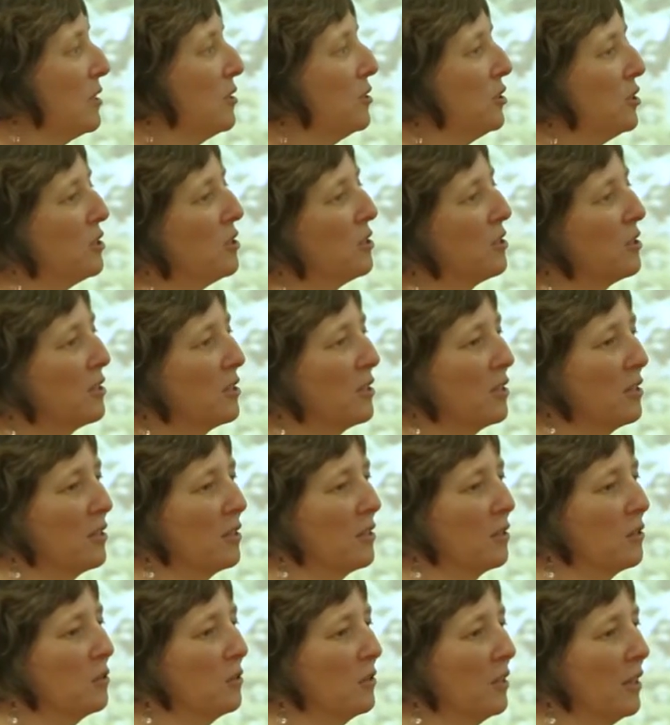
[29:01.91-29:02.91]
Just
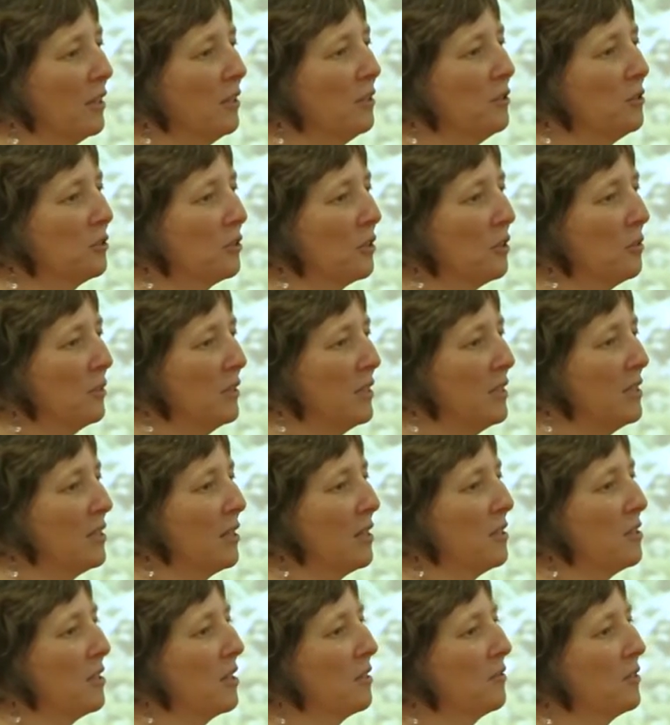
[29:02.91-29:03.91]
the culantro, when he
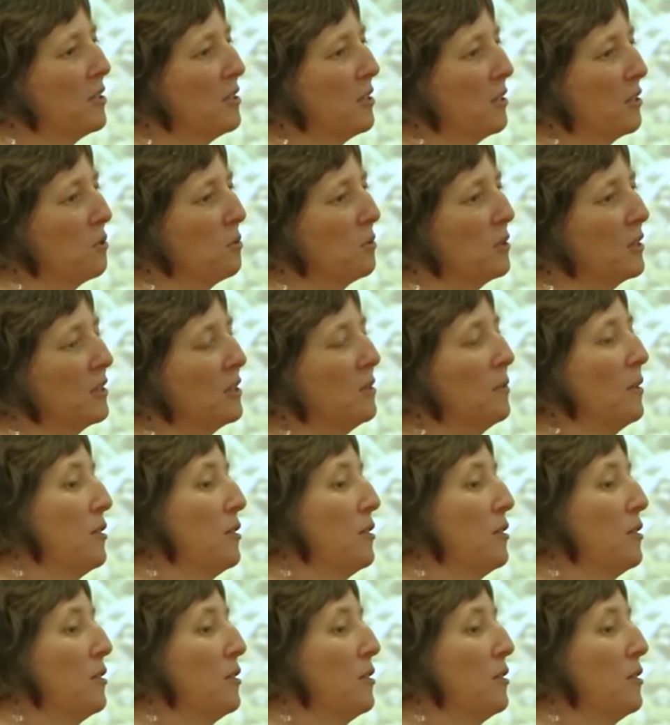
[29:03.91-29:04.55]
sells it every six weeks,